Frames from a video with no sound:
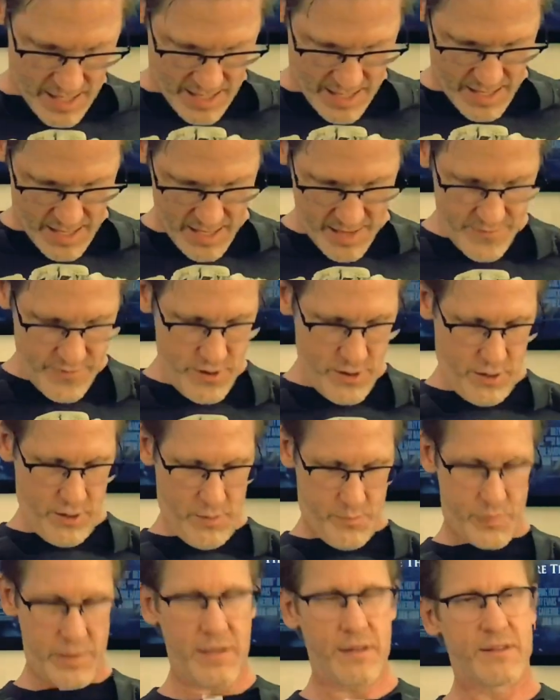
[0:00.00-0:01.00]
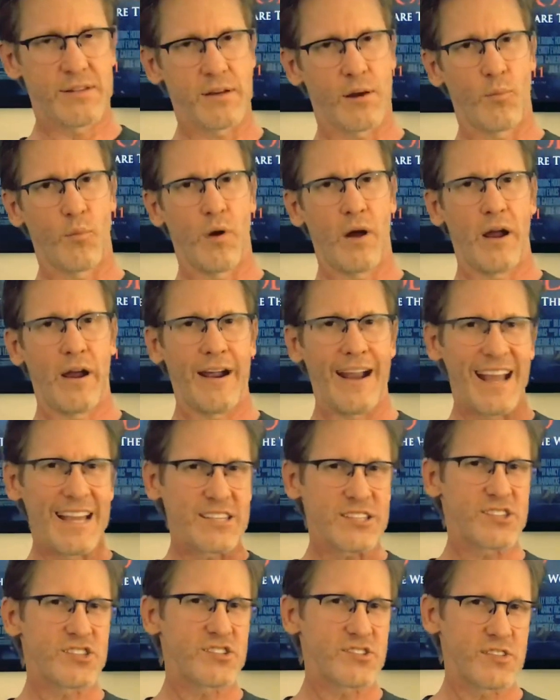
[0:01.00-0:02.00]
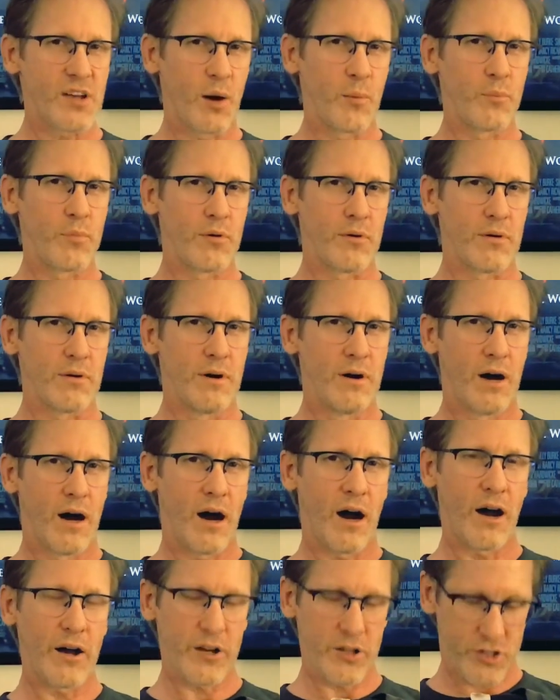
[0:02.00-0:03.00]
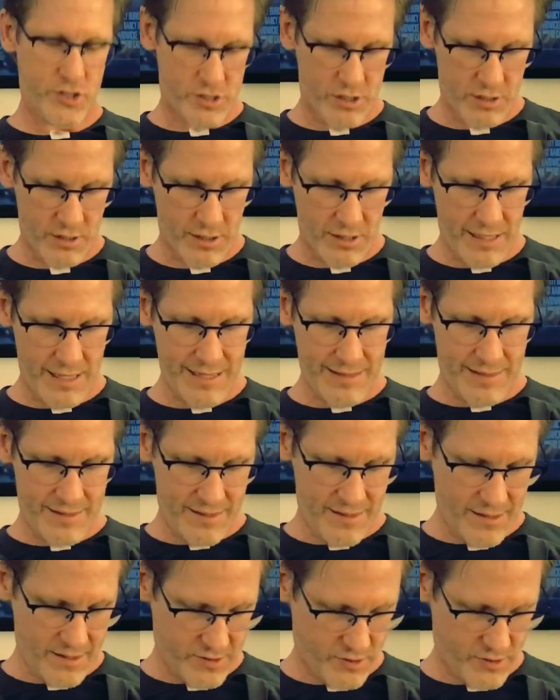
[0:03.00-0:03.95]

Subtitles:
if you could be somewhere and stumble on a shirt like this